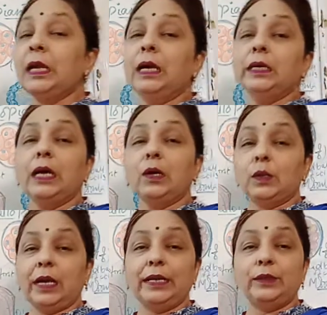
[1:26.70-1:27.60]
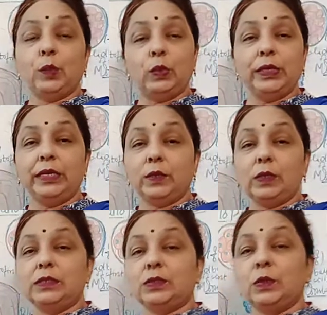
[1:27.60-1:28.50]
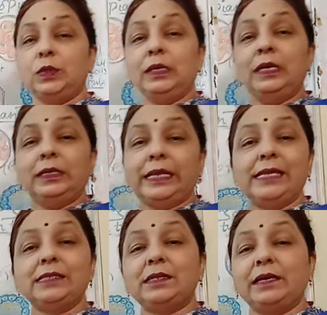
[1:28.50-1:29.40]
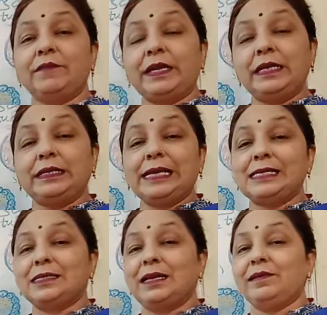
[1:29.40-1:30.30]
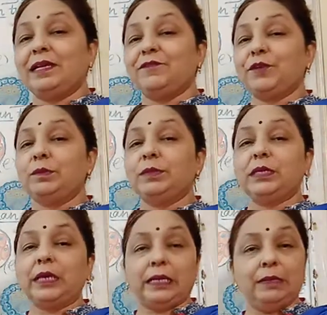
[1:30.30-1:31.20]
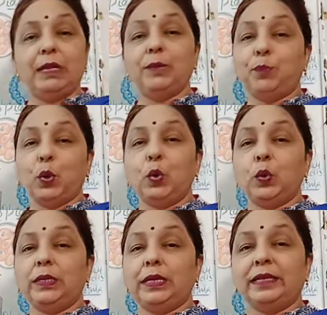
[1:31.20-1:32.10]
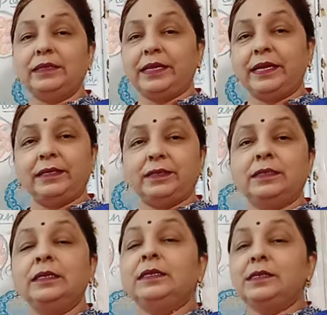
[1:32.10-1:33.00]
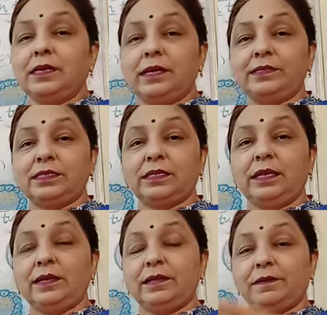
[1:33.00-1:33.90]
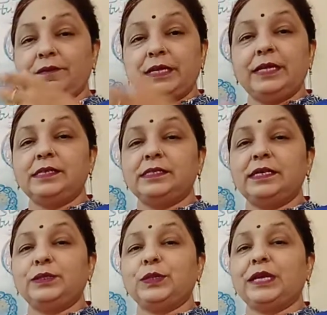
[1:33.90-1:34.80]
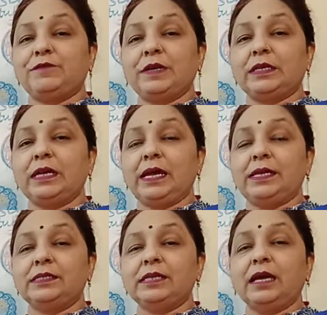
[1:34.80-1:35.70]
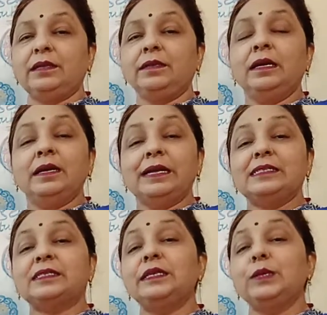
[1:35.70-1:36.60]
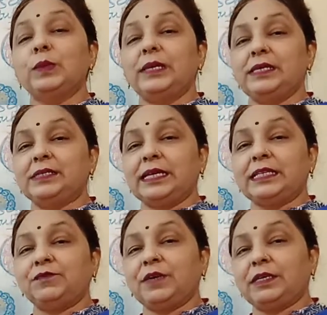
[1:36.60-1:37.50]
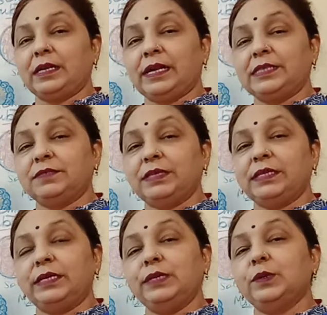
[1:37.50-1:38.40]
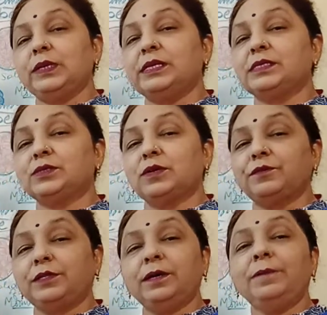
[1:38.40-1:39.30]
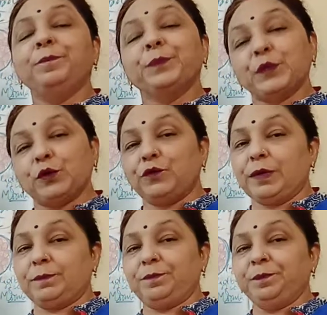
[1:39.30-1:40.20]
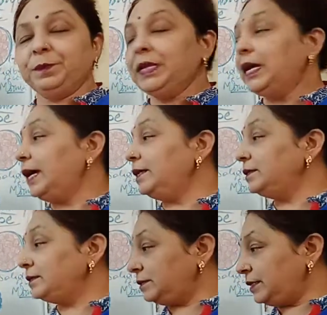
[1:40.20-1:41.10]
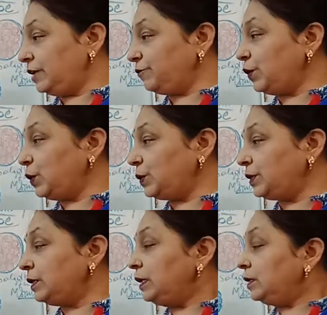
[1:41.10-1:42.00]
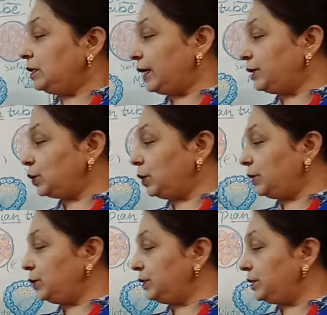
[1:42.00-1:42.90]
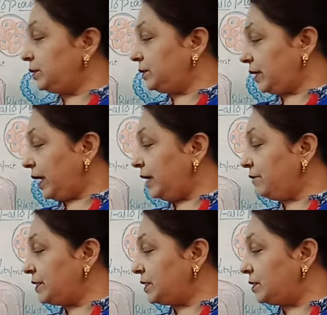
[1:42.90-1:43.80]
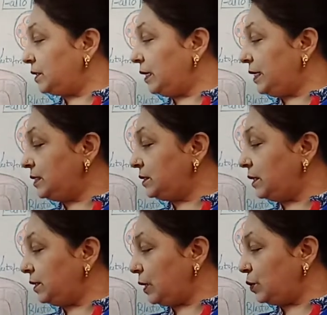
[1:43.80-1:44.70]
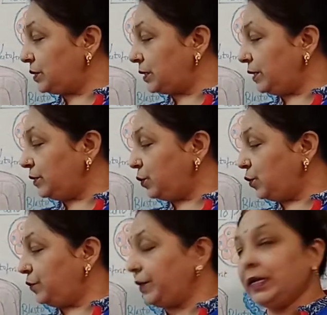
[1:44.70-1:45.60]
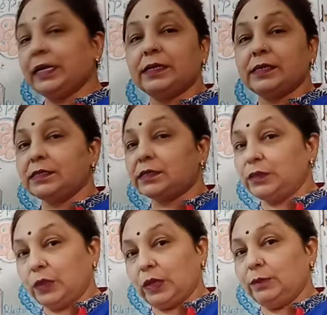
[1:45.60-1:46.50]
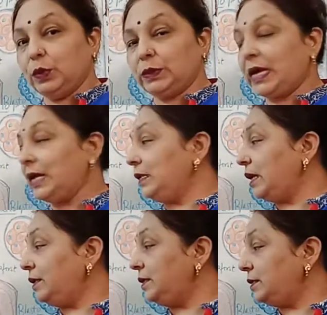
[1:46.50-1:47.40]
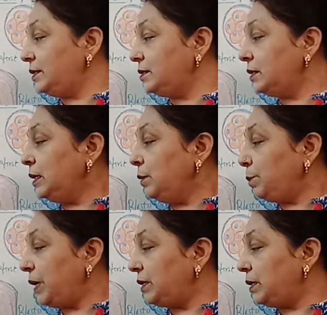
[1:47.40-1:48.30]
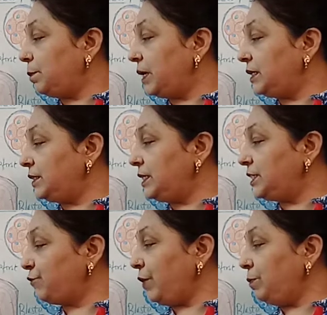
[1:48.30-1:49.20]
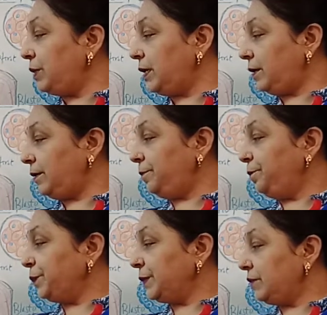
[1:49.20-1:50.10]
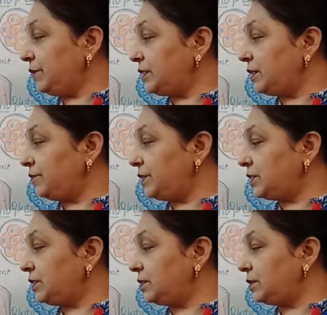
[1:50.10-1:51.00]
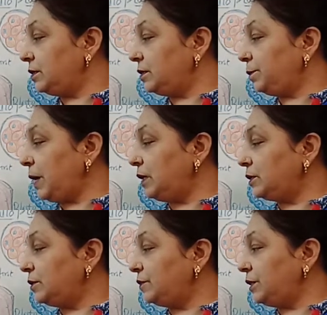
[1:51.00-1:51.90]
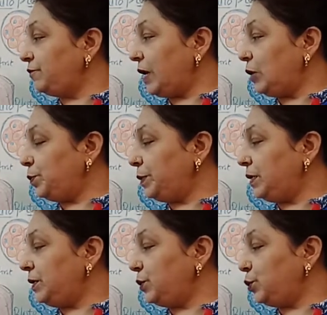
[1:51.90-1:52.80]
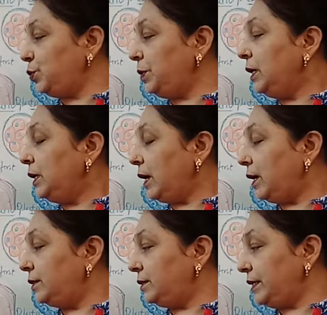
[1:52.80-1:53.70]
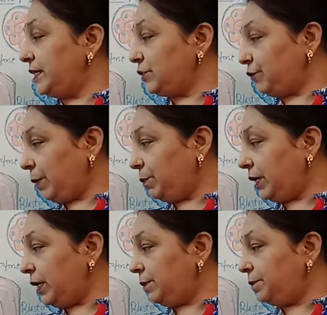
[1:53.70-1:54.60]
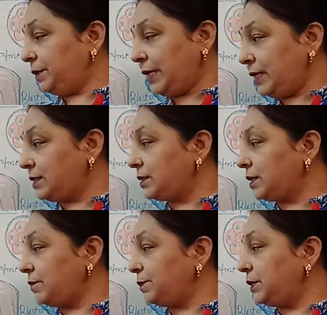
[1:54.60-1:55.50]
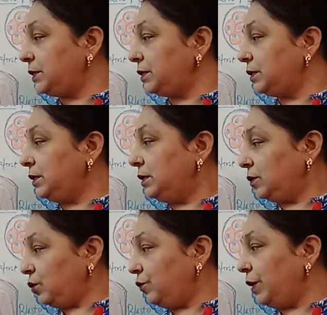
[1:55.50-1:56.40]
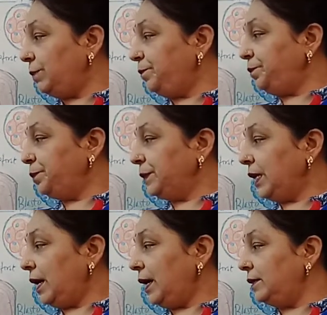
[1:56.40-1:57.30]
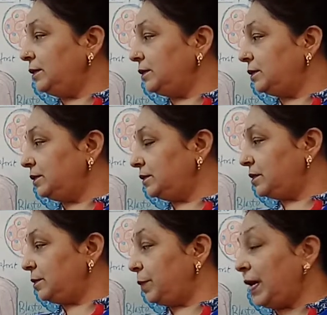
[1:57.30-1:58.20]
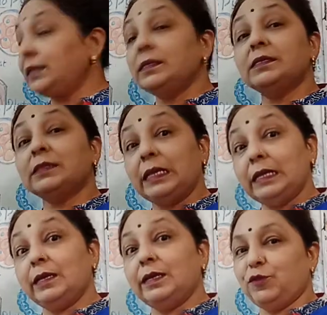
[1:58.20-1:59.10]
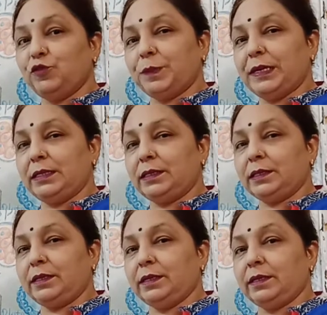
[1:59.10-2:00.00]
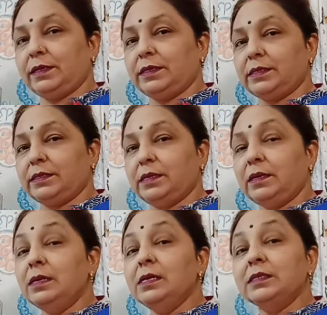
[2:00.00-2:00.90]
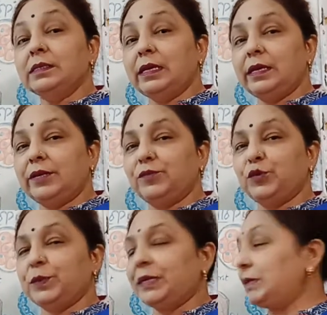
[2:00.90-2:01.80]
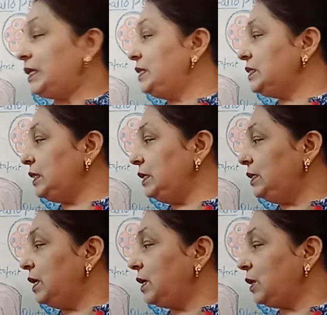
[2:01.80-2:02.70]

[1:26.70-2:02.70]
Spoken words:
Now I told you it also takes when it takes the entry from the animal pole, it's very easy to get fertilized, and its nucleus get fertilized with the nucleus of the ovum, and therefore I told you the egg which is released here outside the ovary, it is non-motile and it is picked up by these fimbriae which is the part of the fallopian tube, and these fimbriae takes up the ovum, and by the ciliary movement, here it is the ciliary movement, many cilia are